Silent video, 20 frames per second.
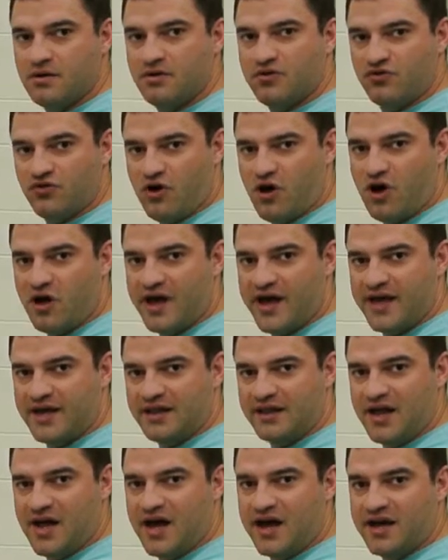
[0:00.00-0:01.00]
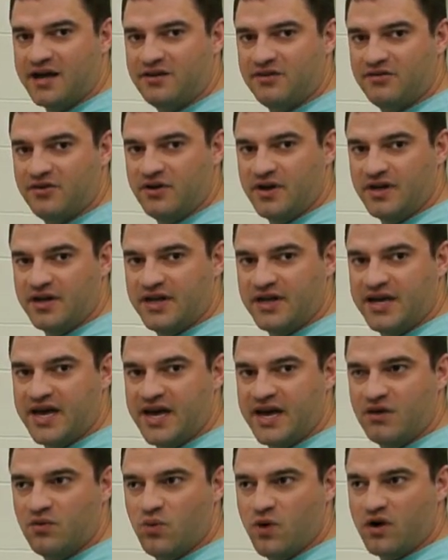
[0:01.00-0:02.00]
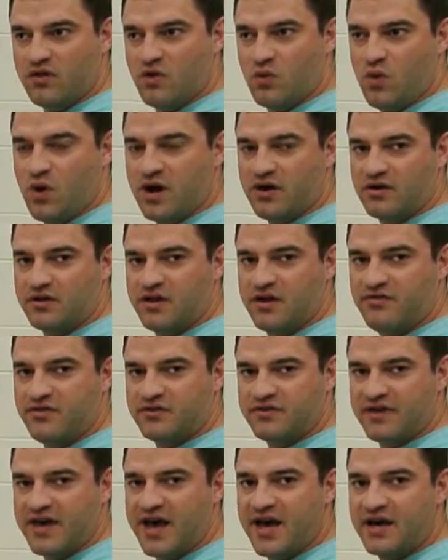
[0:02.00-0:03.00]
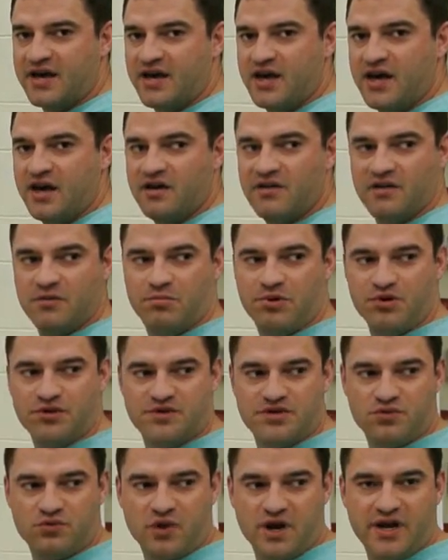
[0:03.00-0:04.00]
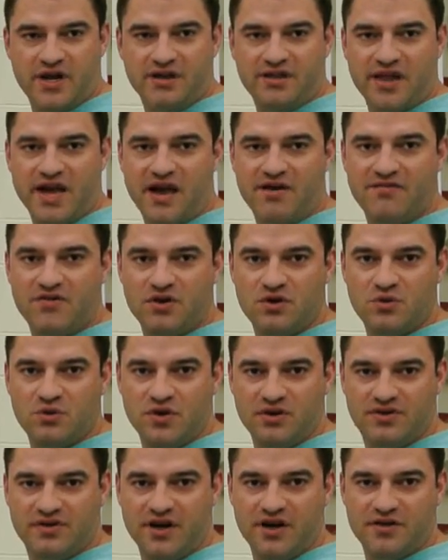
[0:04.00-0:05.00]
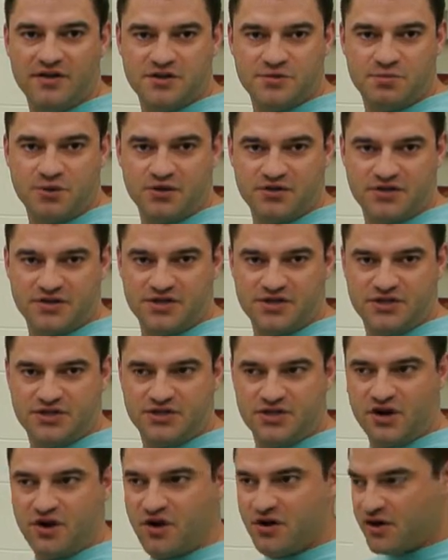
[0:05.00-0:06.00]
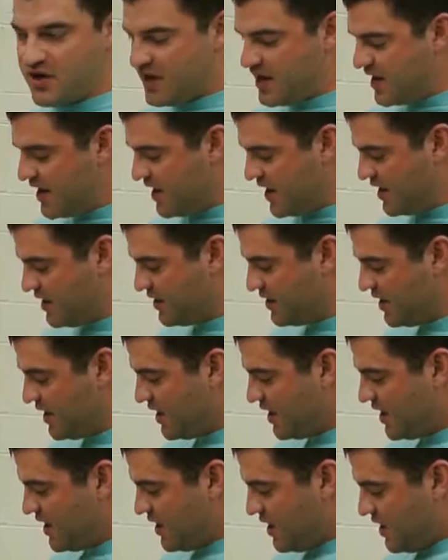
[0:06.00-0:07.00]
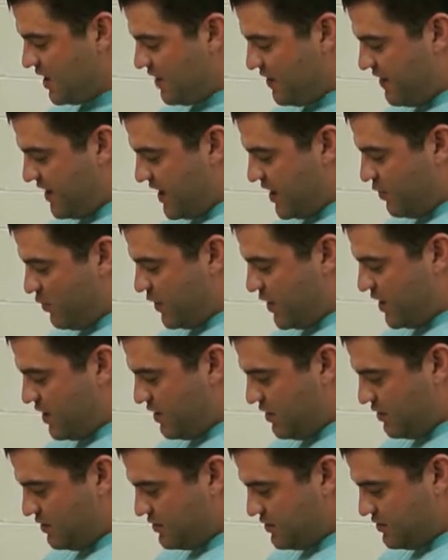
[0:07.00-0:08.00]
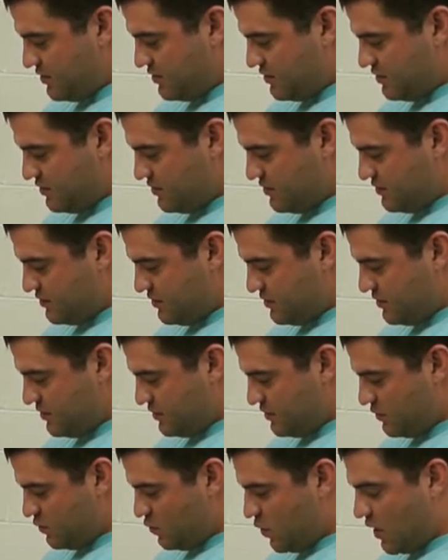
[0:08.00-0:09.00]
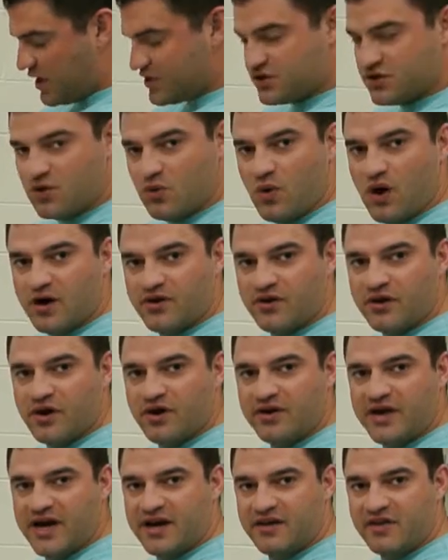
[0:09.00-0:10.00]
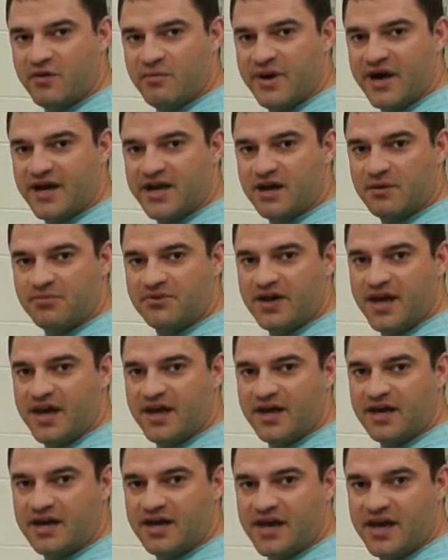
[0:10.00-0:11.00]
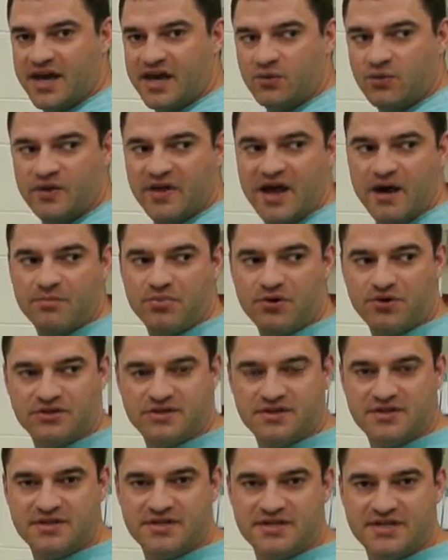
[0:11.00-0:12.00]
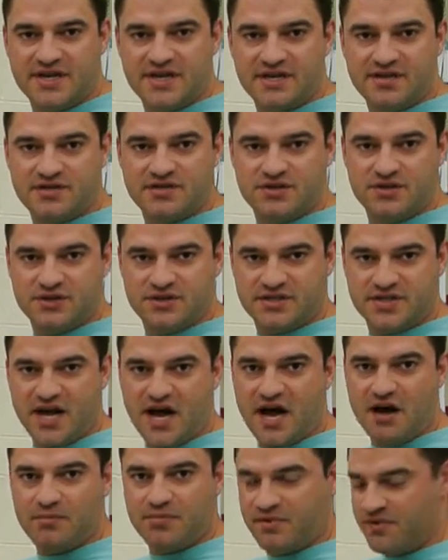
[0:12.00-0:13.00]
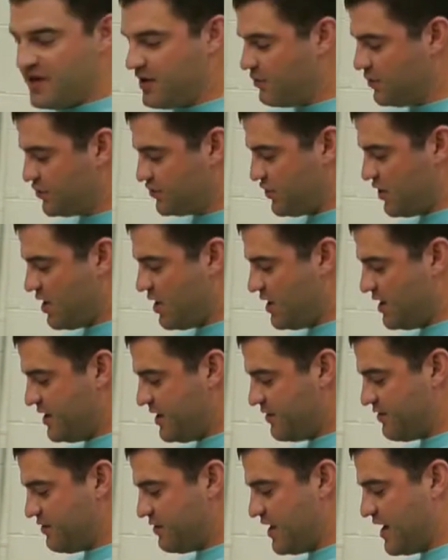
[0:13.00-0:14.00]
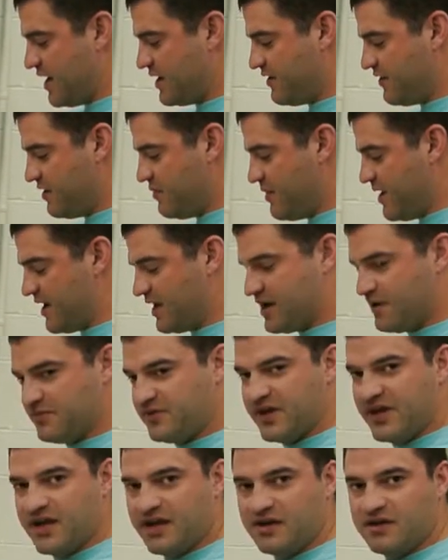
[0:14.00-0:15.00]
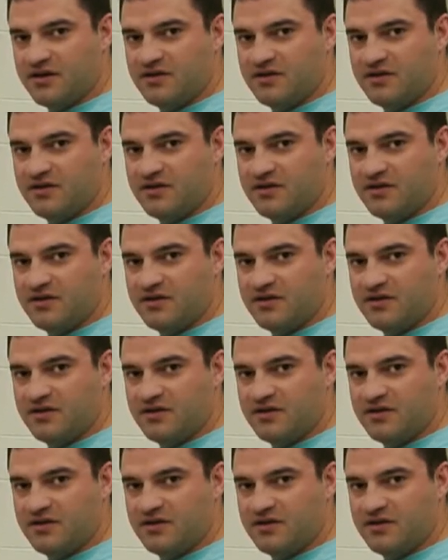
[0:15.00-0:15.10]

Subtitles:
draw a line to indicate where the water level's at. The person running LabVIEW will tell this person to start, and they will watch the water go down in the makeup tank, and when that person says to stop, they will draw another line on the makeup tank